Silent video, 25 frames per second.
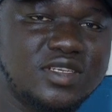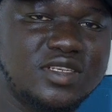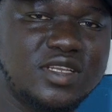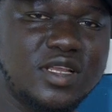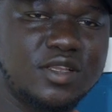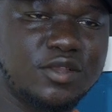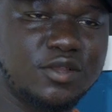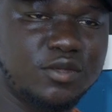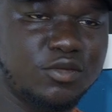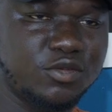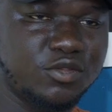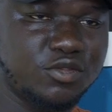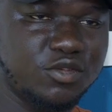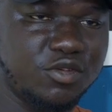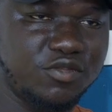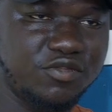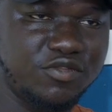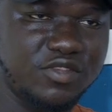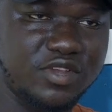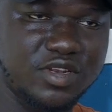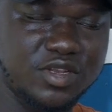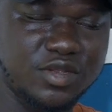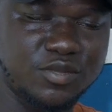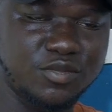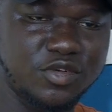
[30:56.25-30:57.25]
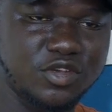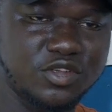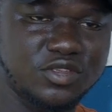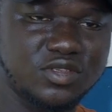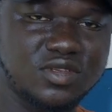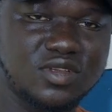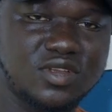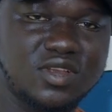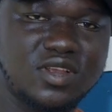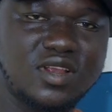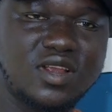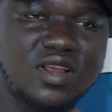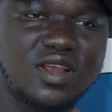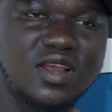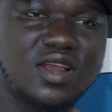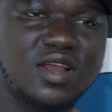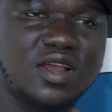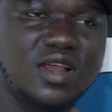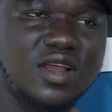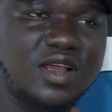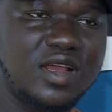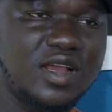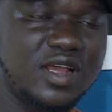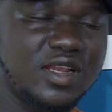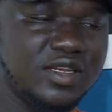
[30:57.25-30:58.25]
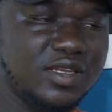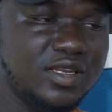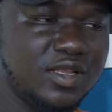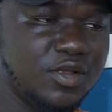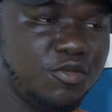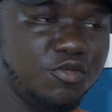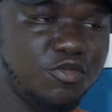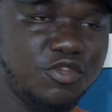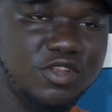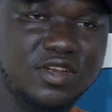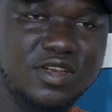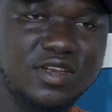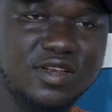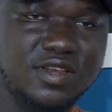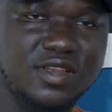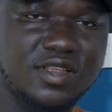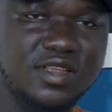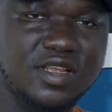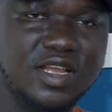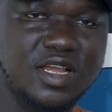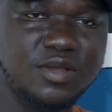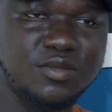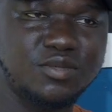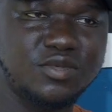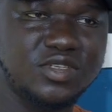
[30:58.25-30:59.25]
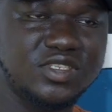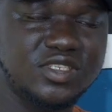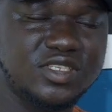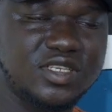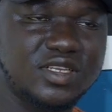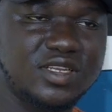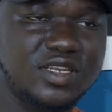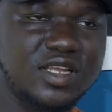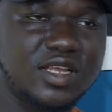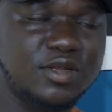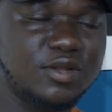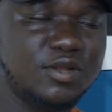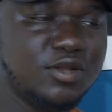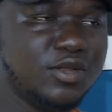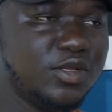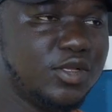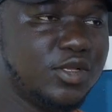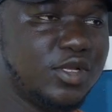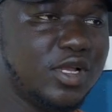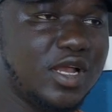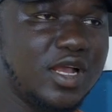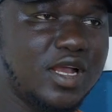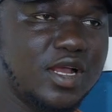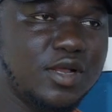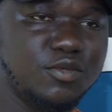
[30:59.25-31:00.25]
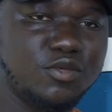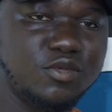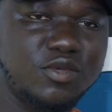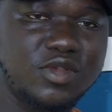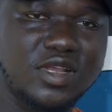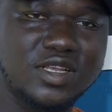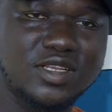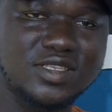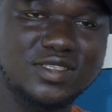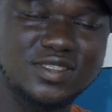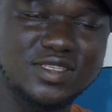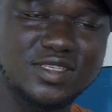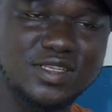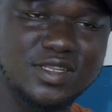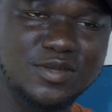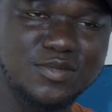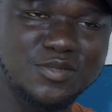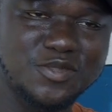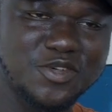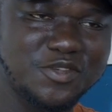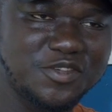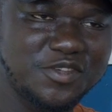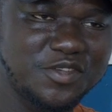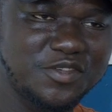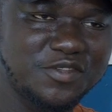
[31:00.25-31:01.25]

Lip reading: Thank you so very much, and then we really appreciate that. We are still moving